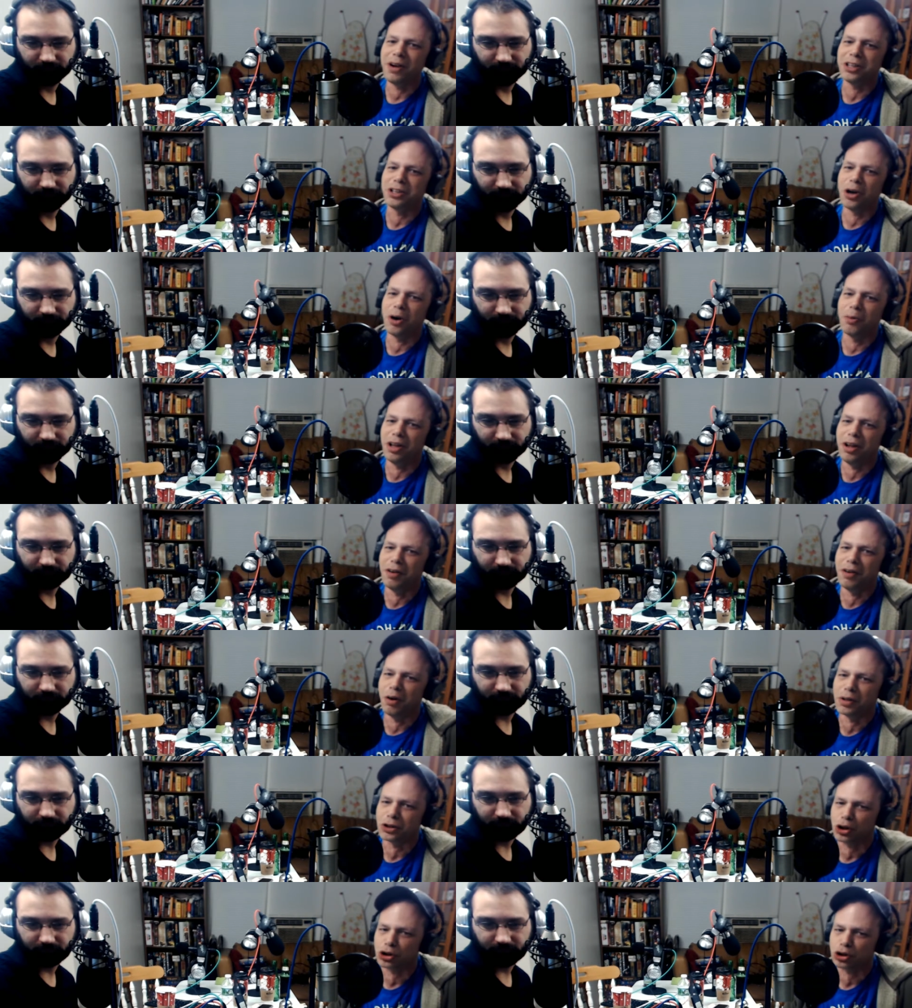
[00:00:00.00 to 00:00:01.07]
Speaker 1: we do believe it
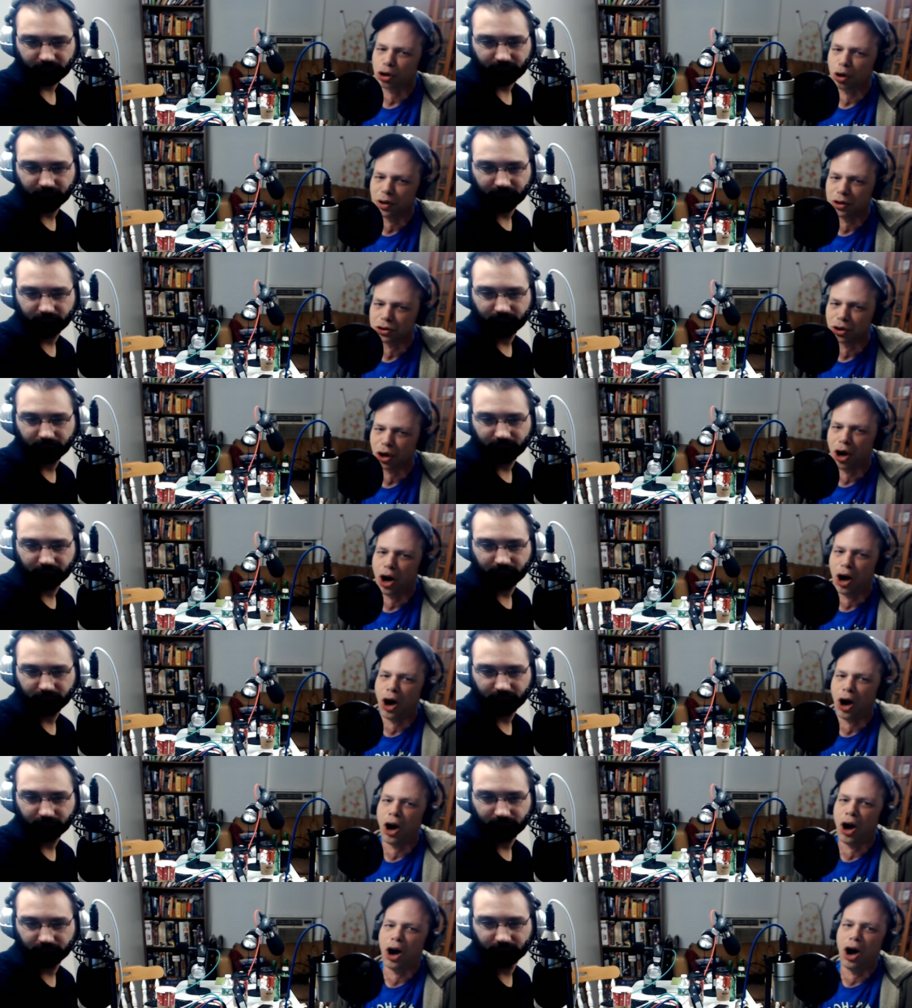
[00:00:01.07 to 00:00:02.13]
was a
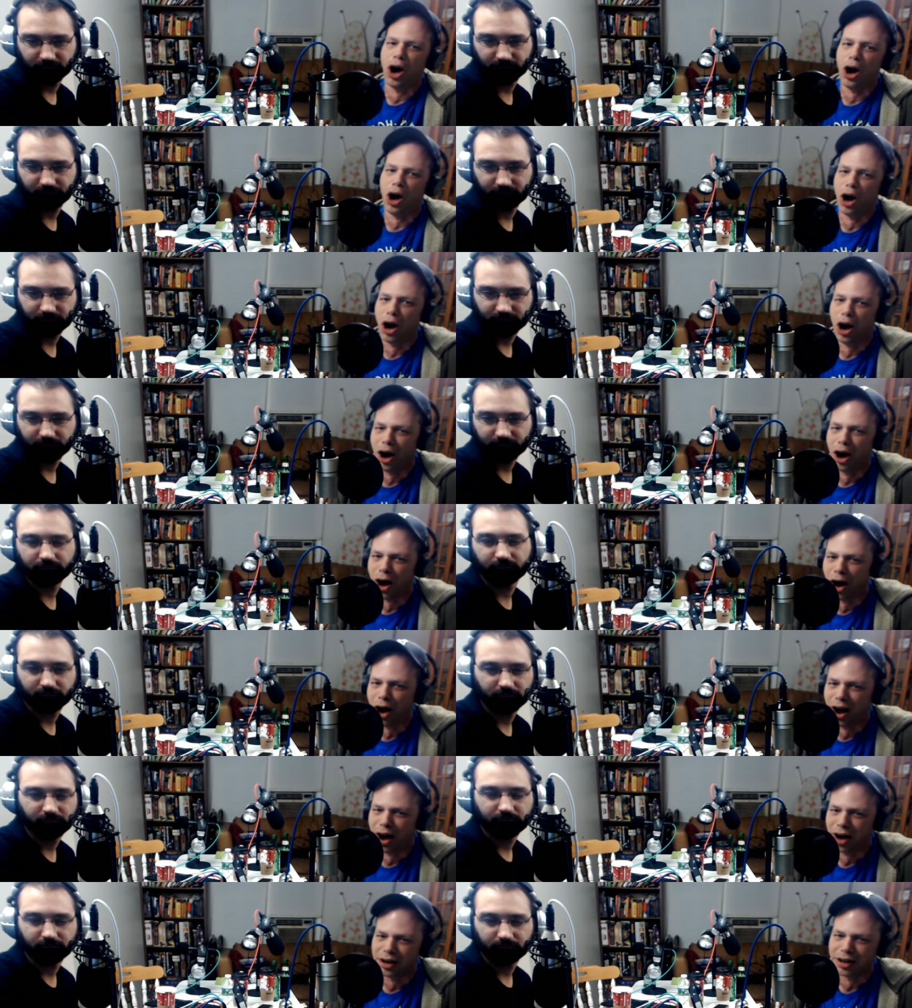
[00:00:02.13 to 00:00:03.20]

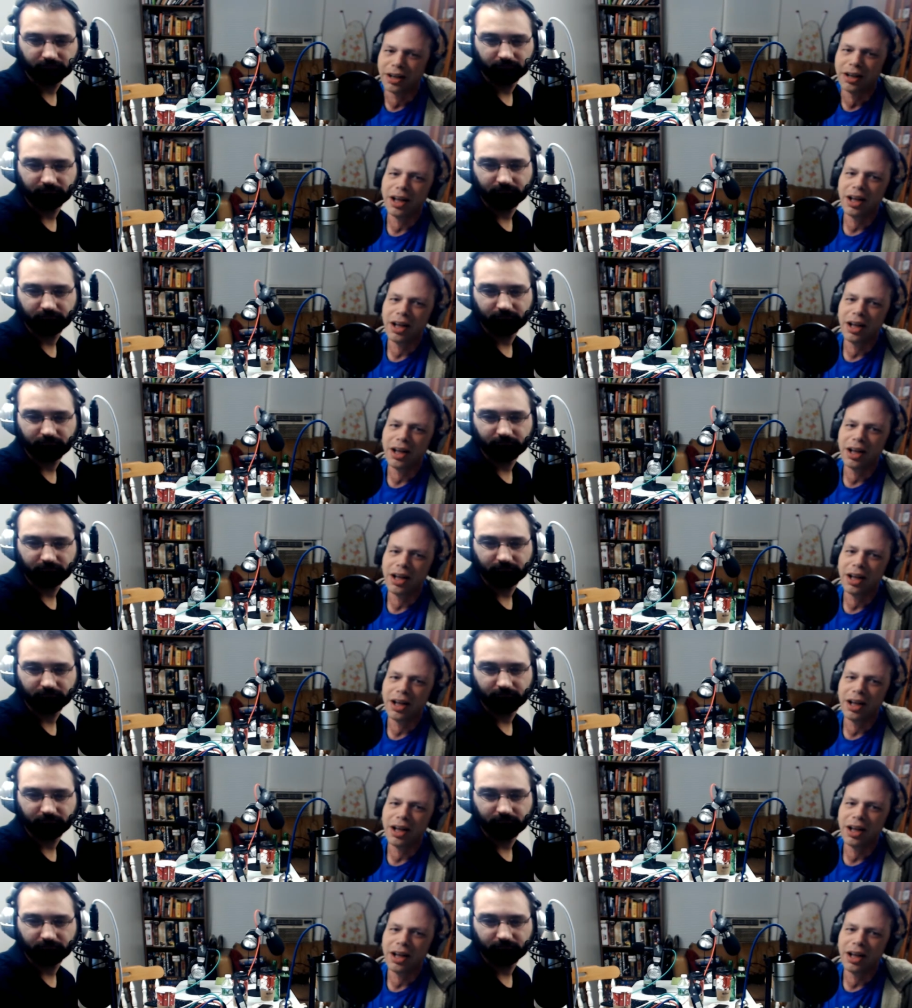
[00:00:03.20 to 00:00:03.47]
suicide.